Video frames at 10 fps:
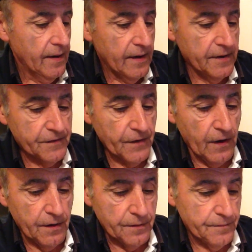And
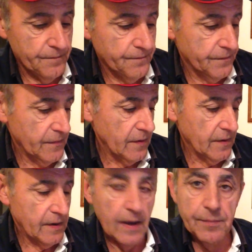so
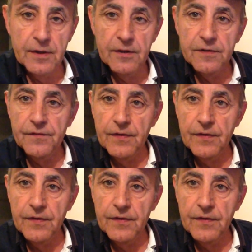keeping this